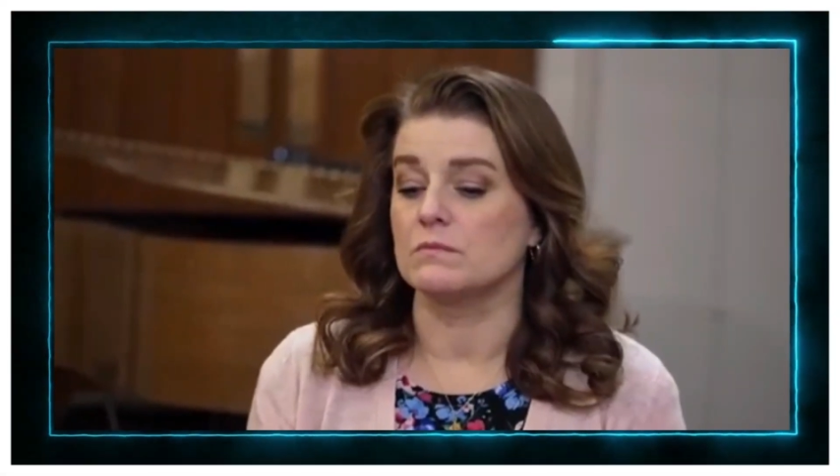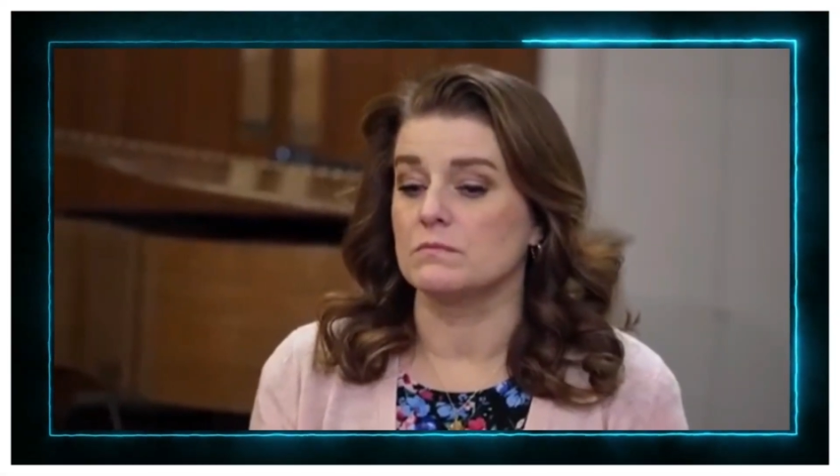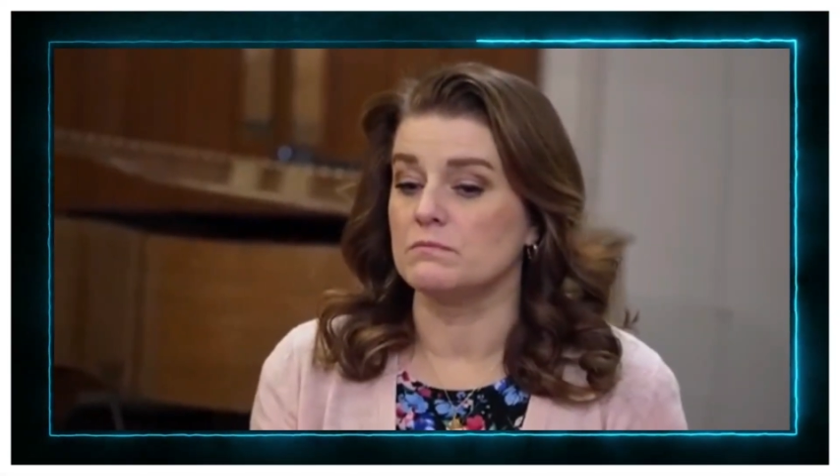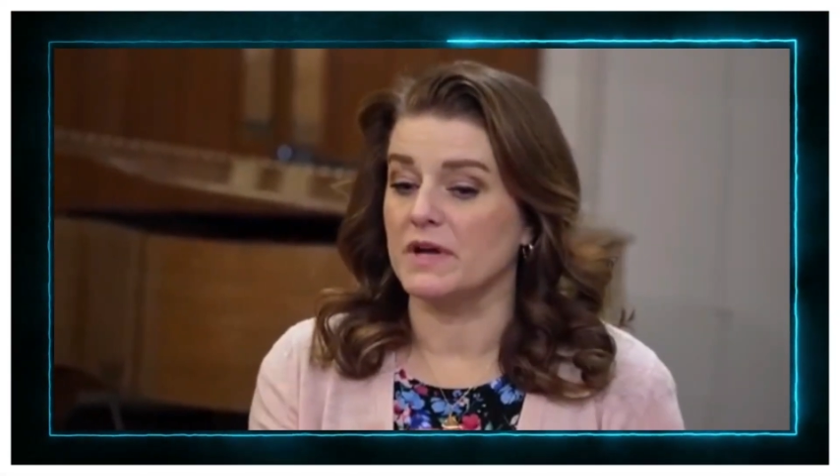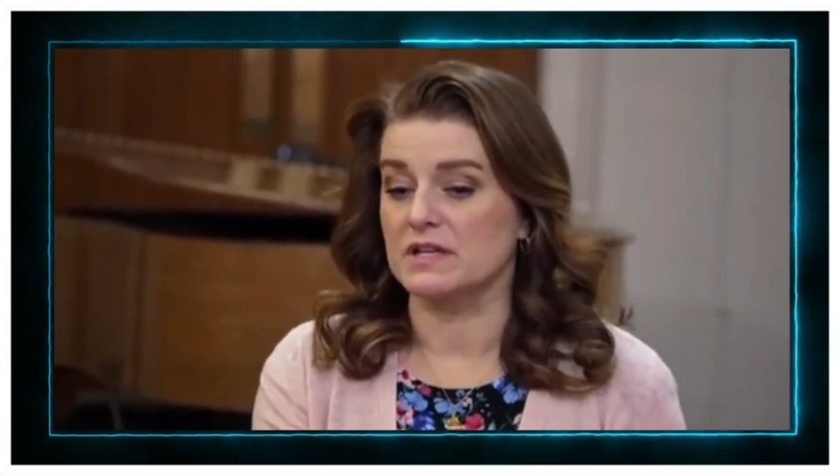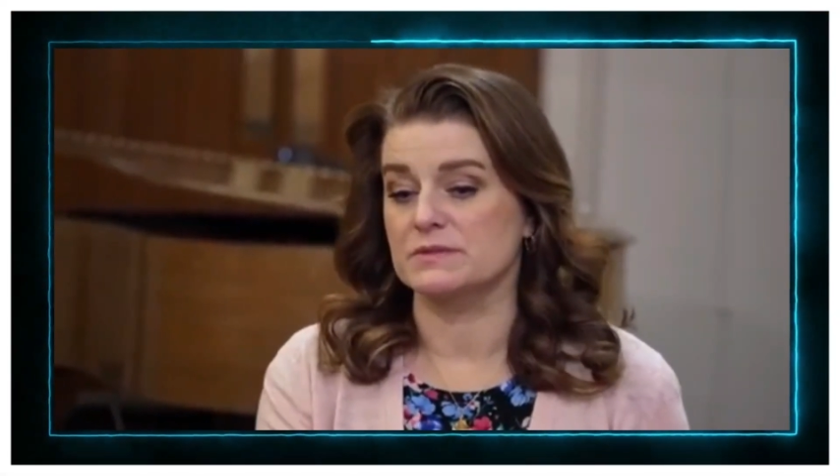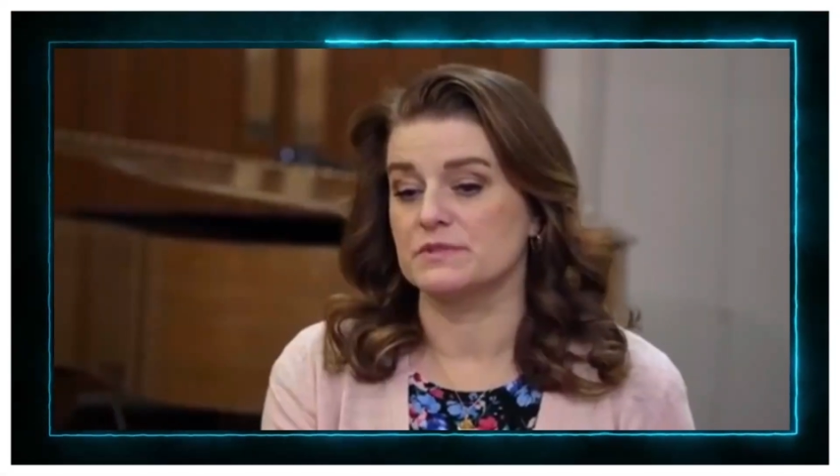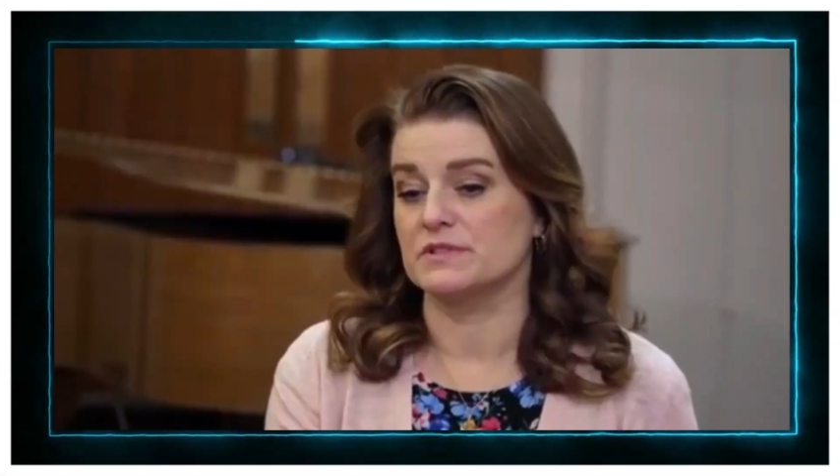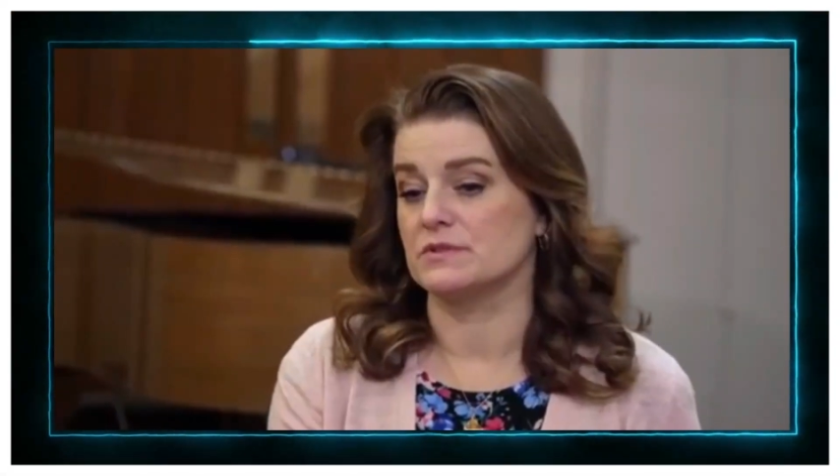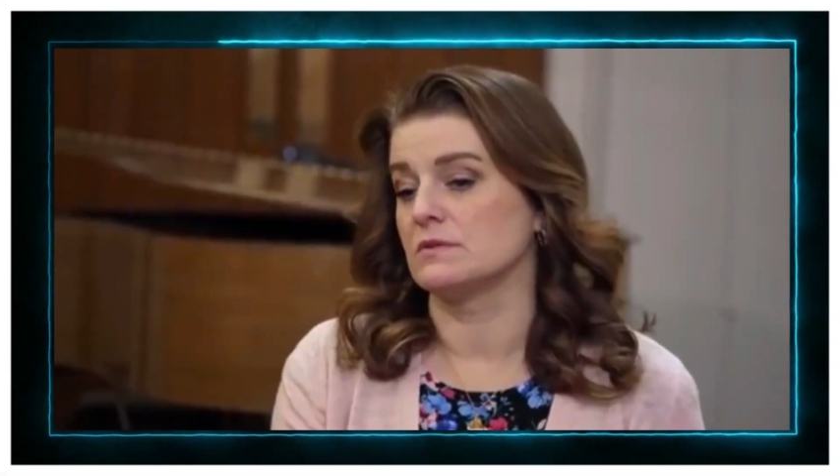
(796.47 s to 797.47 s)
my
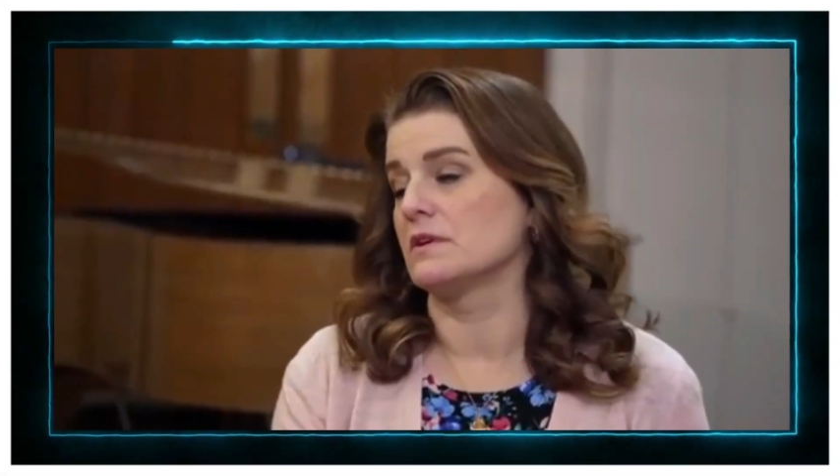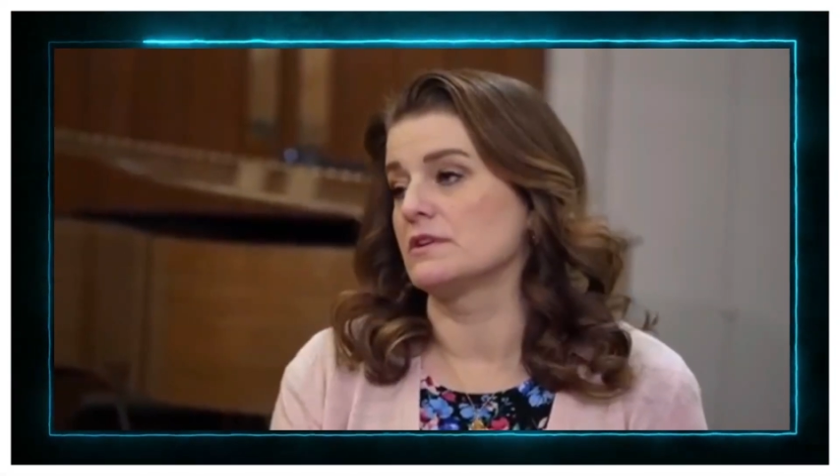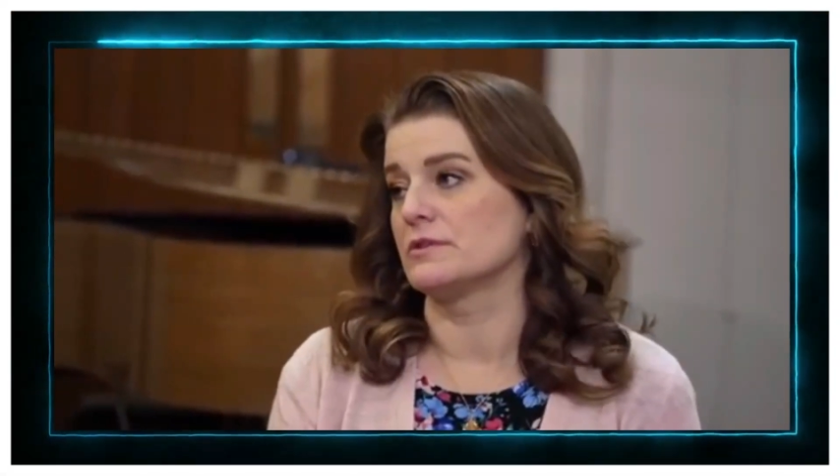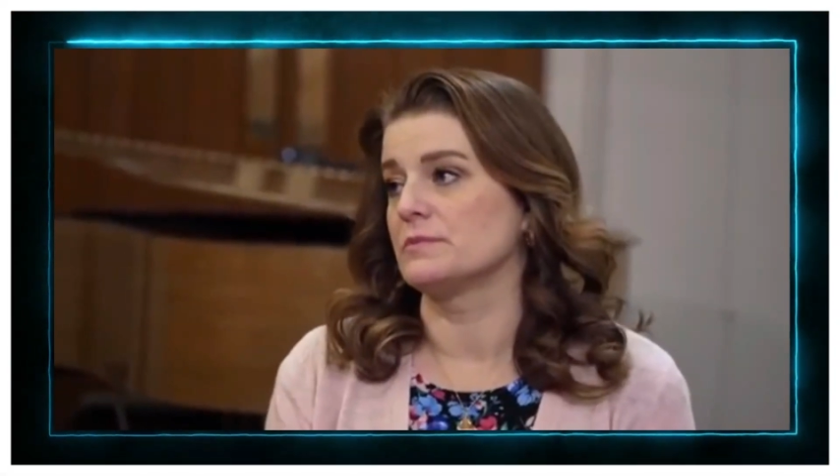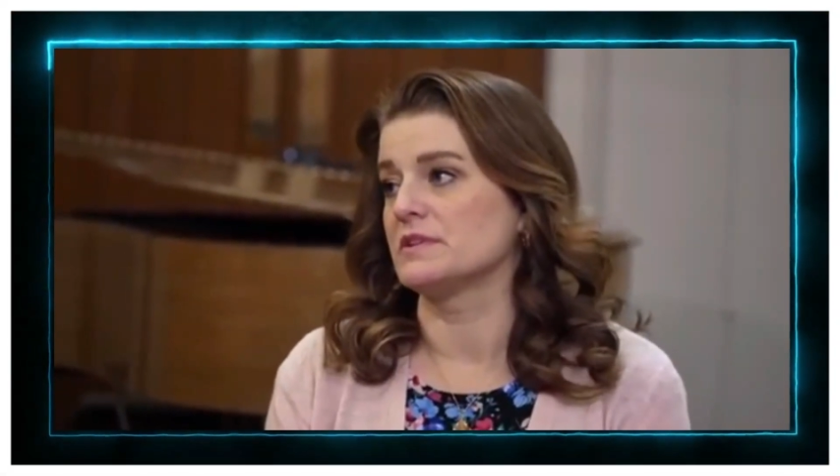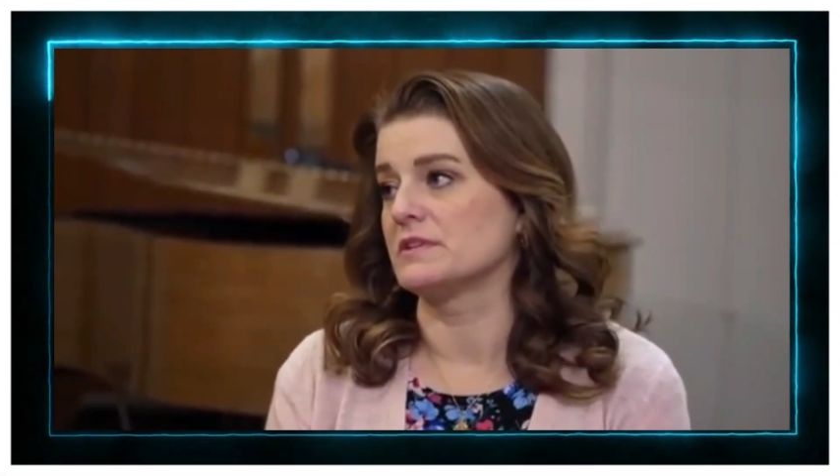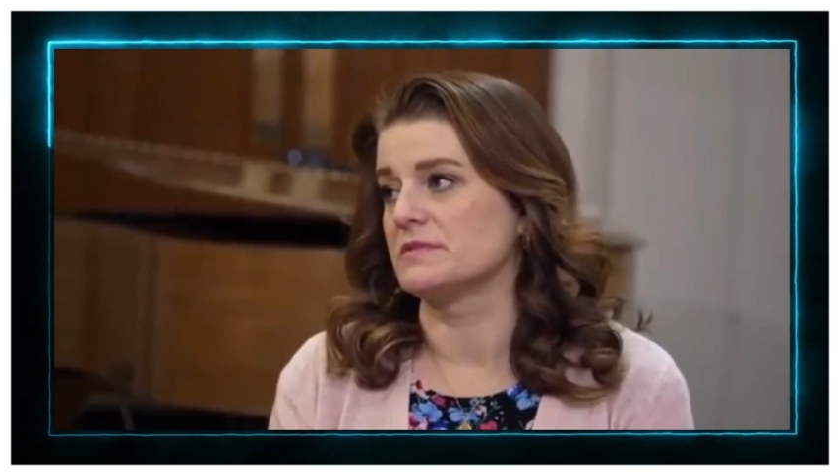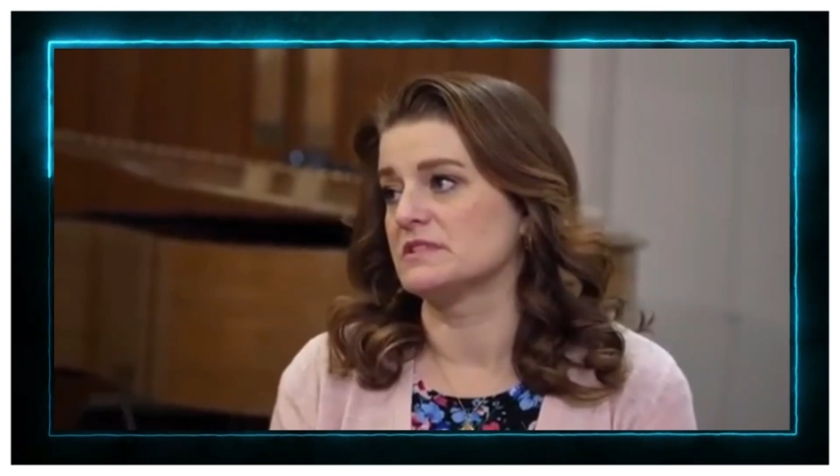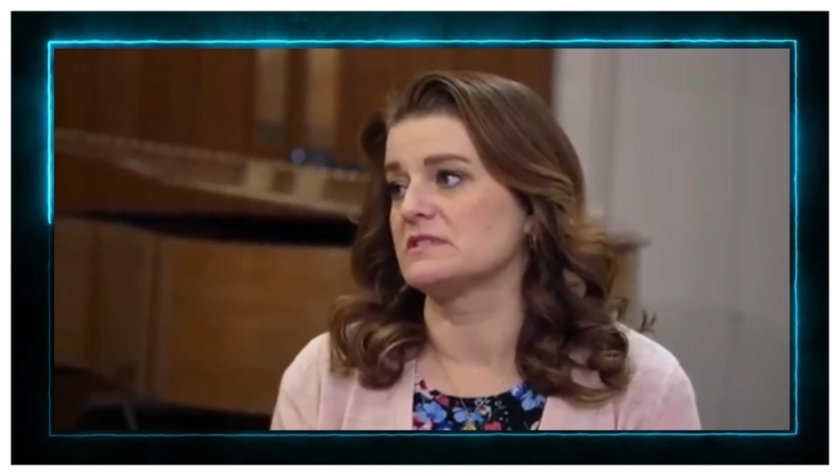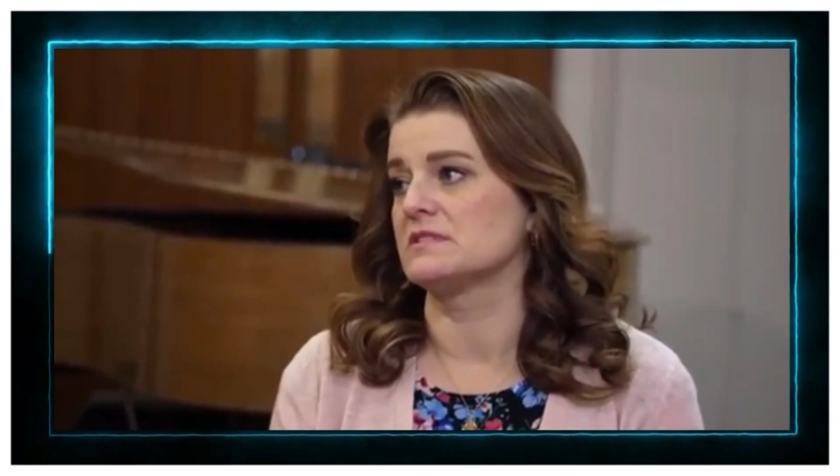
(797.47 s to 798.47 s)
husband is no longer a
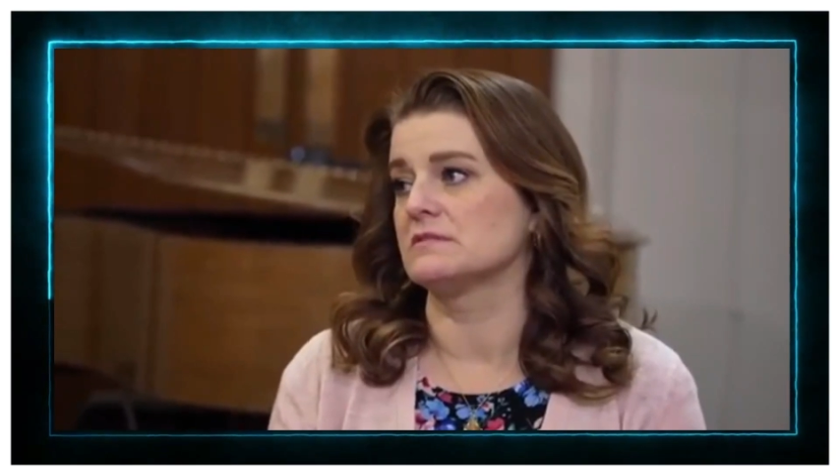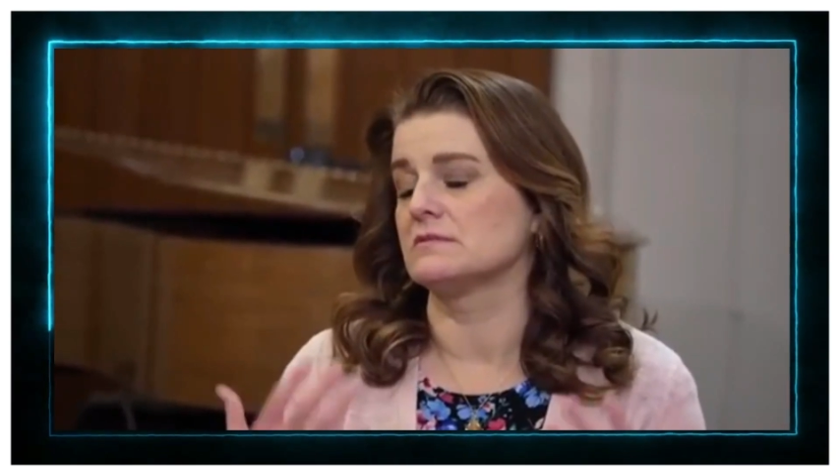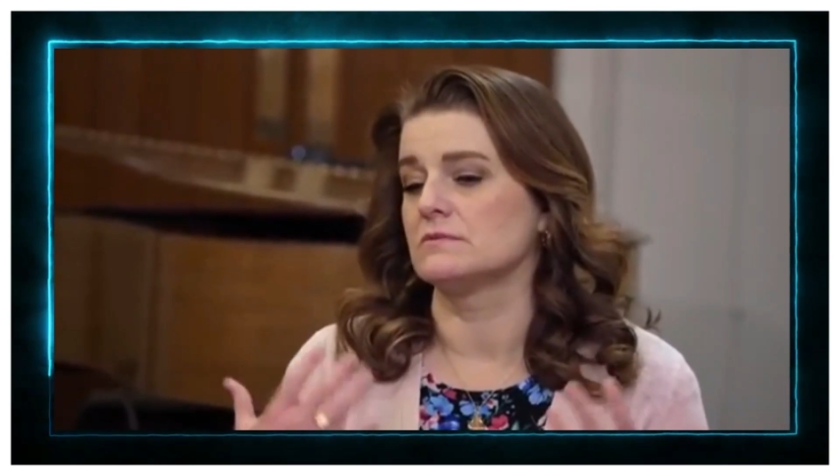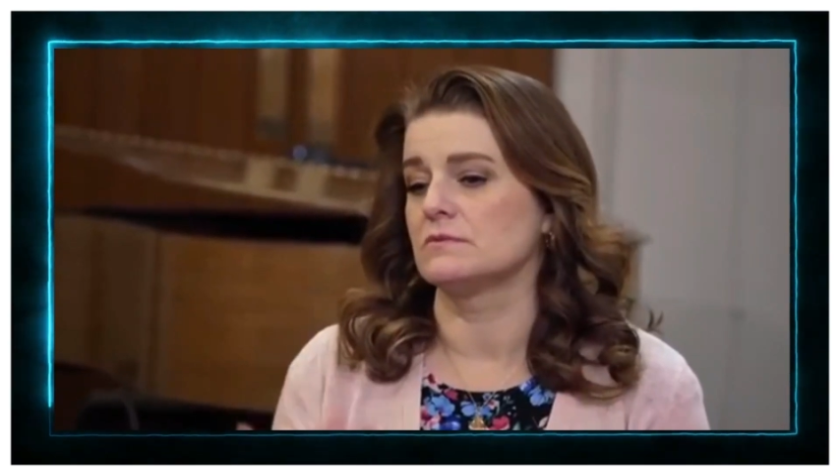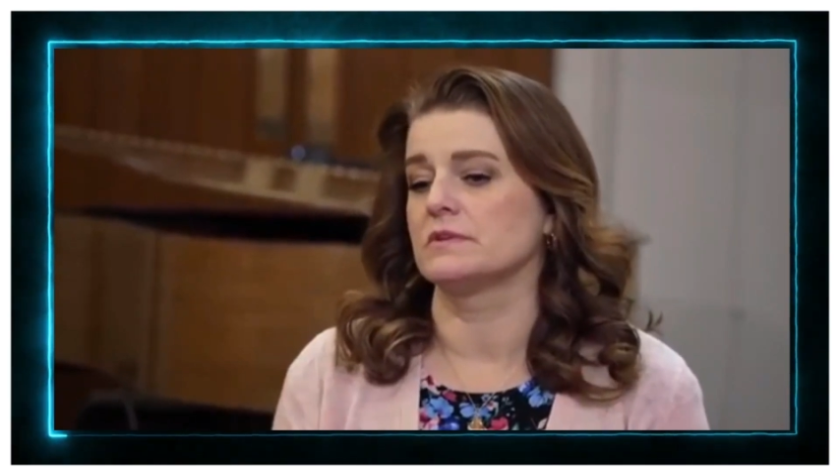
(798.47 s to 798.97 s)
polygamist, and